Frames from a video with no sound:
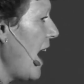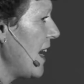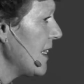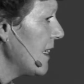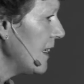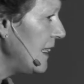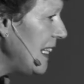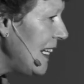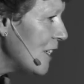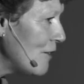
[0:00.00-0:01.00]
as a
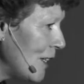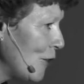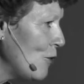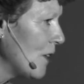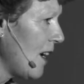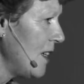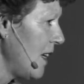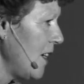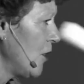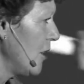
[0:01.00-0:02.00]
leader in an
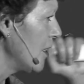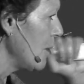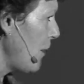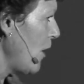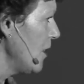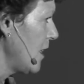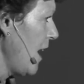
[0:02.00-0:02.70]
organization supposed